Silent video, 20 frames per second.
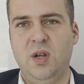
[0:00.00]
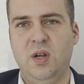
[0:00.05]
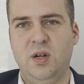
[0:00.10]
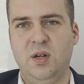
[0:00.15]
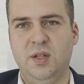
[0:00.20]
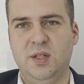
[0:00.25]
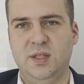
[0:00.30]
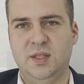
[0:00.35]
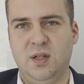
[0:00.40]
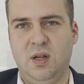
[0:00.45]

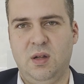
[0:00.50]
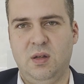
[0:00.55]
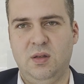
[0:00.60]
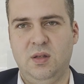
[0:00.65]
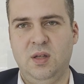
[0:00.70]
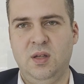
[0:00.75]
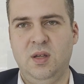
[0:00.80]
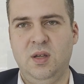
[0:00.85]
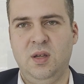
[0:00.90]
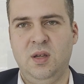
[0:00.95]

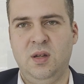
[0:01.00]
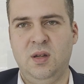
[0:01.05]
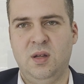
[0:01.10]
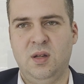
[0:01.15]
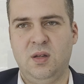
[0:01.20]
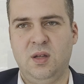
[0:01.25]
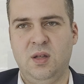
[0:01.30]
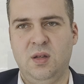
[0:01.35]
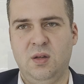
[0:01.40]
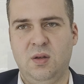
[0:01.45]
resulting in
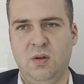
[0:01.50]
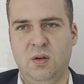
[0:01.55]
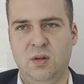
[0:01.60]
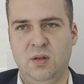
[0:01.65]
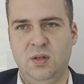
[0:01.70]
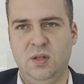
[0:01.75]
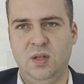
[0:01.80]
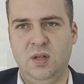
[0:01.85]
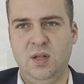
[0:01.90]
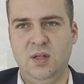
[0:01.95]
an
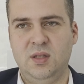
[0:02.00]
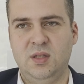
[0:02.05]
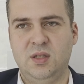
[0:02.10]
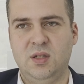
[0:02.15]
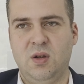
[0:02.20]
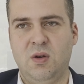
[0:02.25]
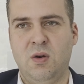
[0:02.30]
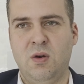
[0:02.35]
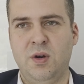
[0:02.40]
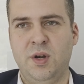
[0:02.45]
incontinence
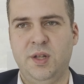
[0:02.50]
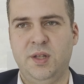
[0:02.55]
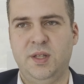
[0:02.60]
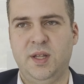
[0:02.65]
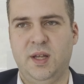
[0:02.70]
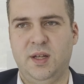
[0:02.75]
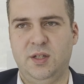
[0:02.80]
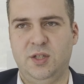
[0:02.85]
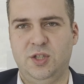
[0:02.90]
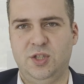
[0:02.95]
or
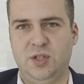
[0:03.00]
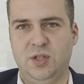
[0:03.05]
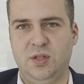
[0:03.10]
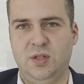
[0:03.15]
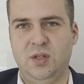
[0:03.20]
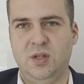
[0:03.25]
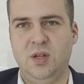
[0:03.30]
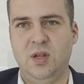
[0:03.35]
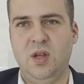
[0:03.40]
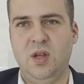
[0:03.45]
retention.